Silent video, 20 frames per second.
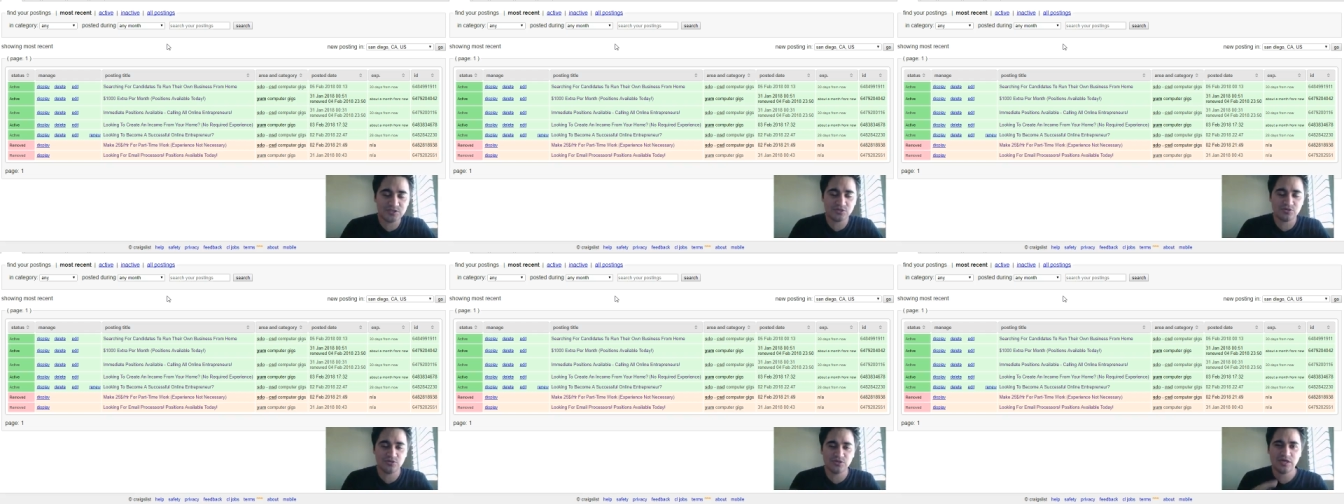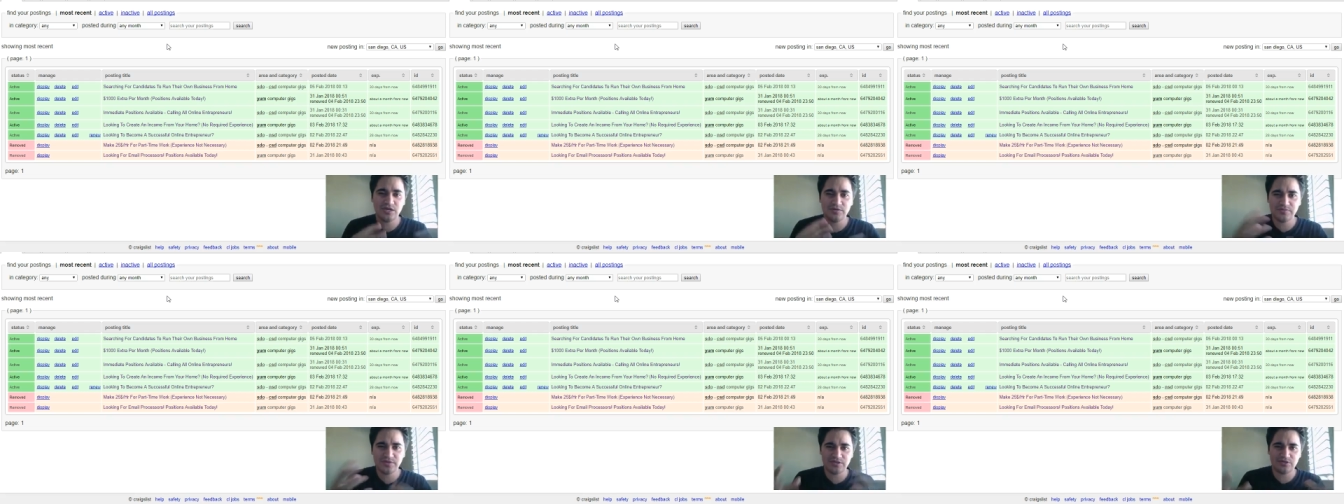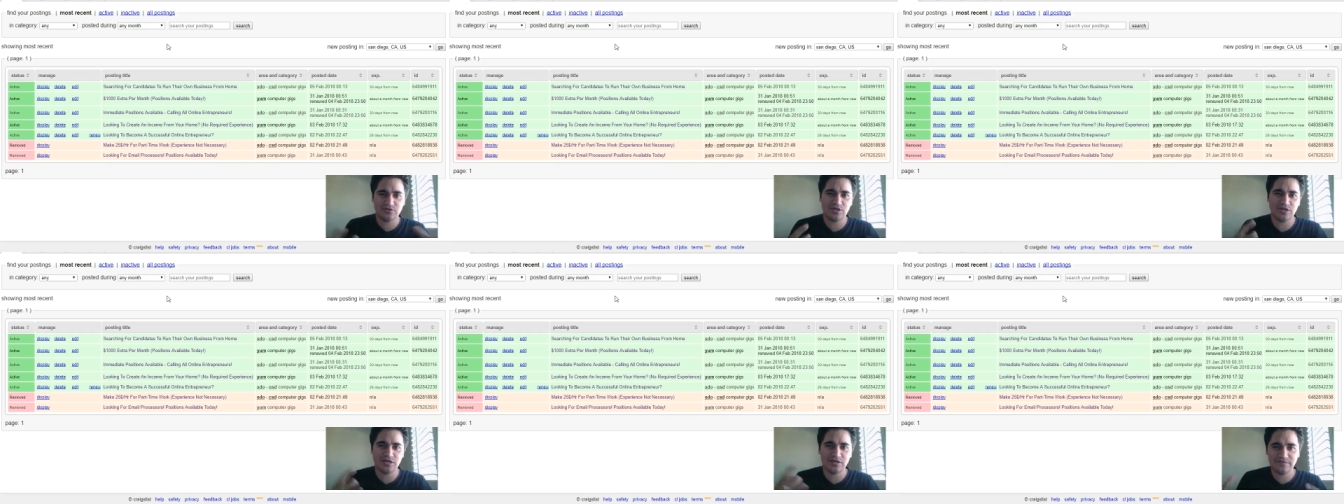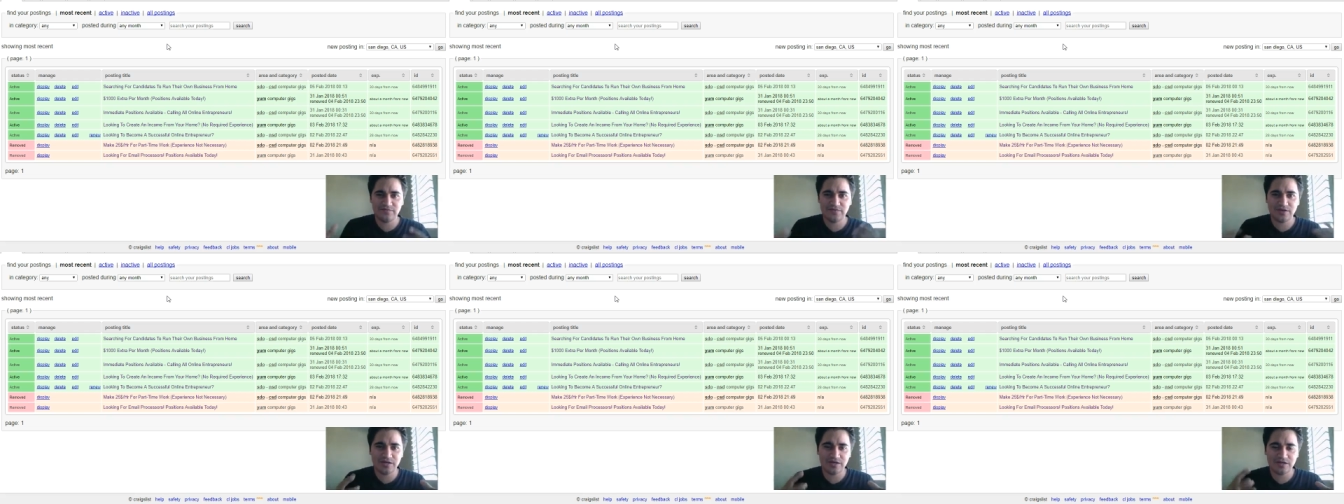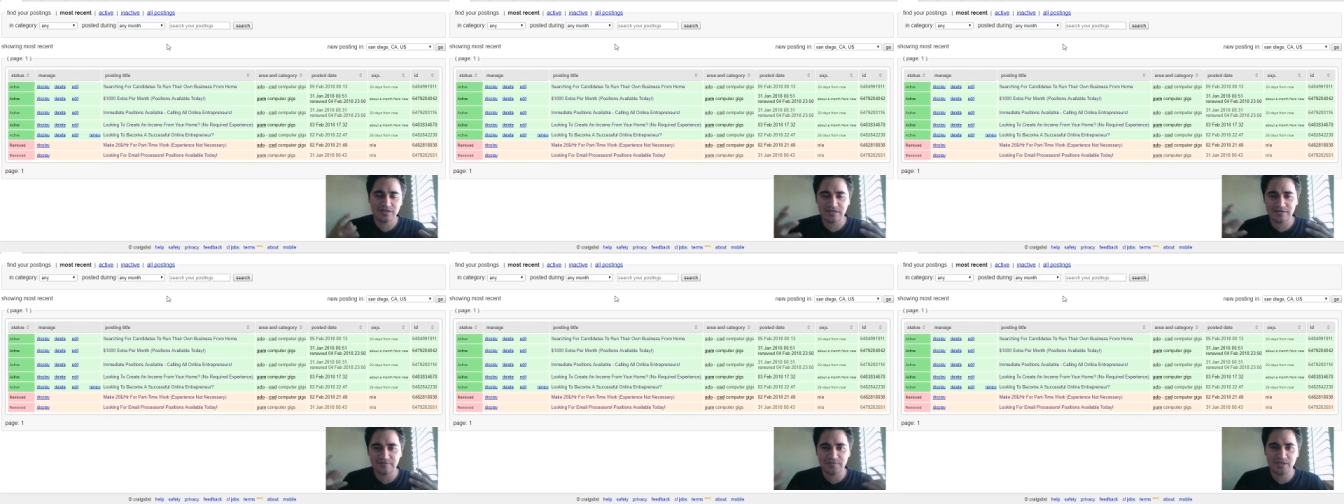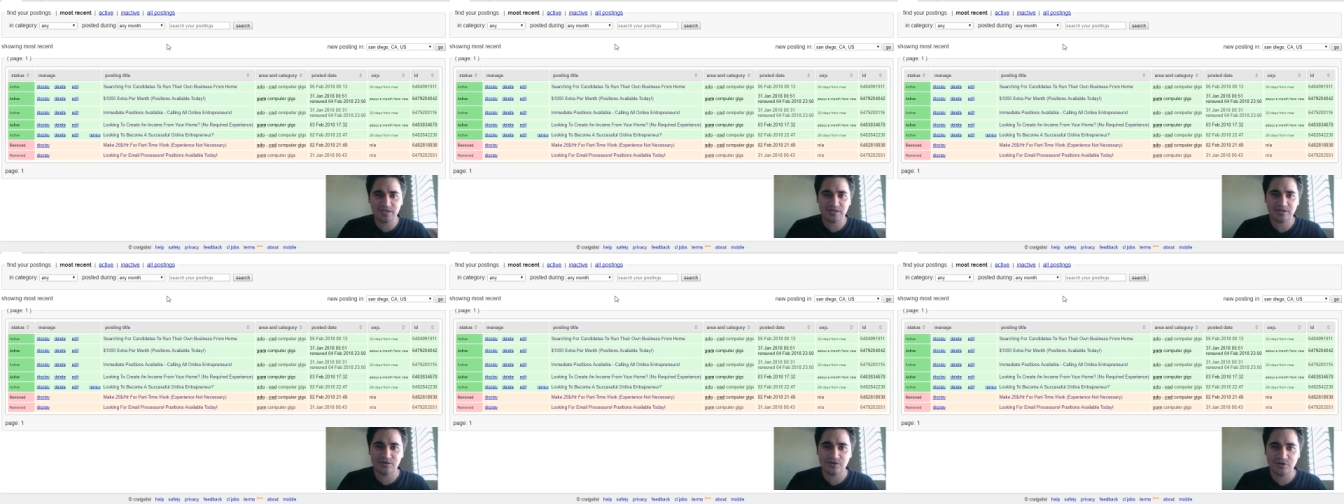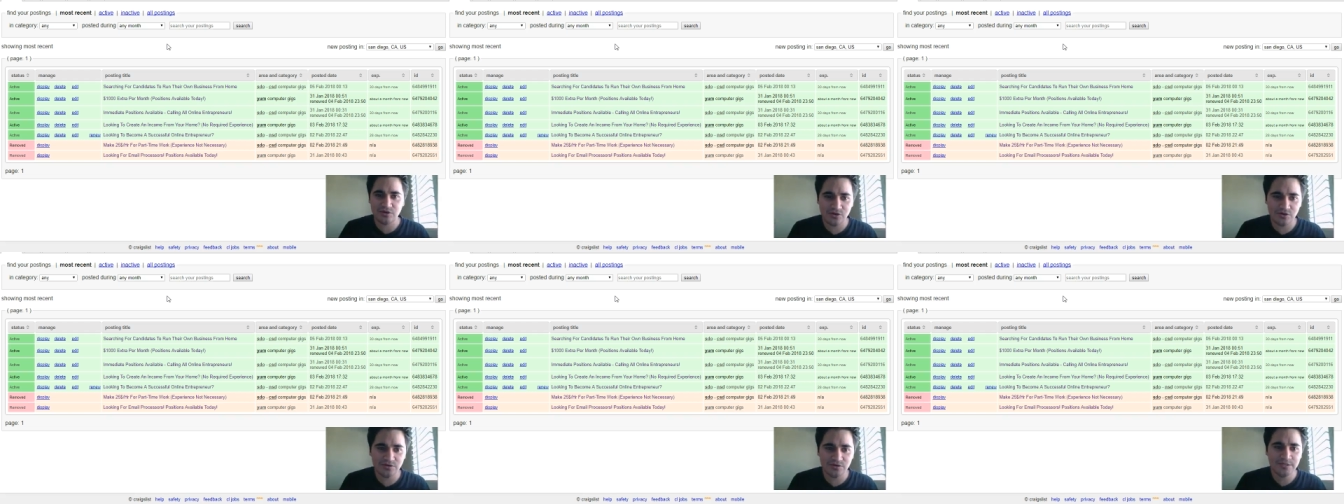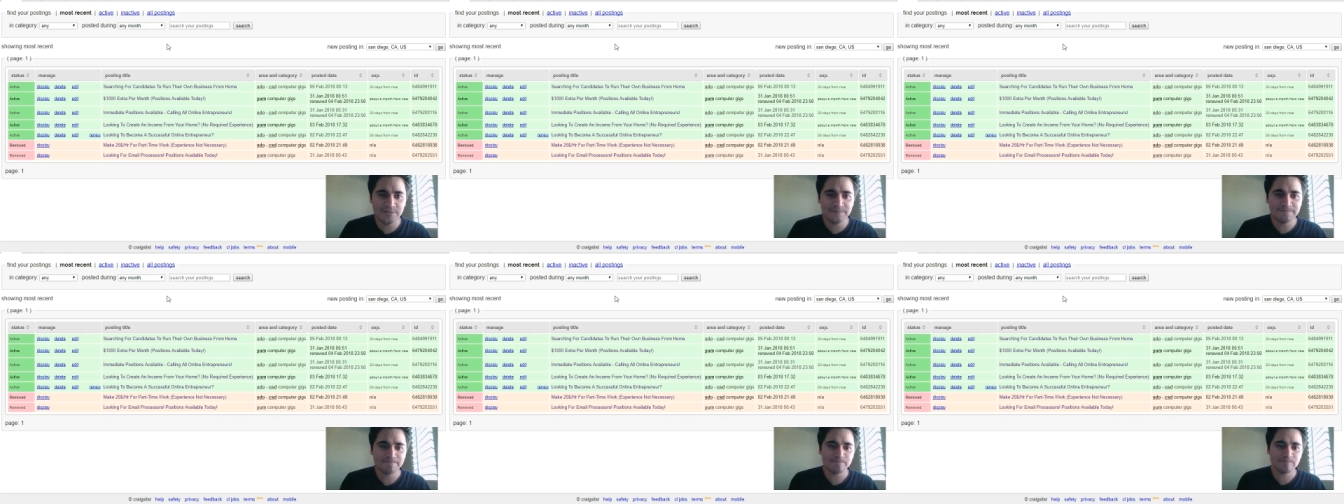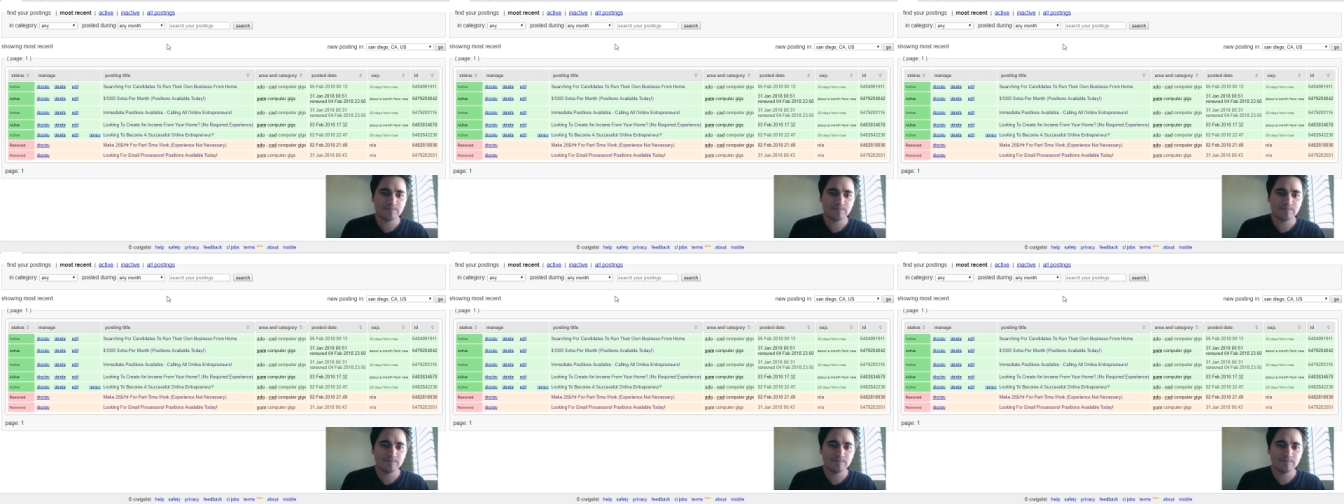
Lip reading: So you got to be creative. You got to like make it your own.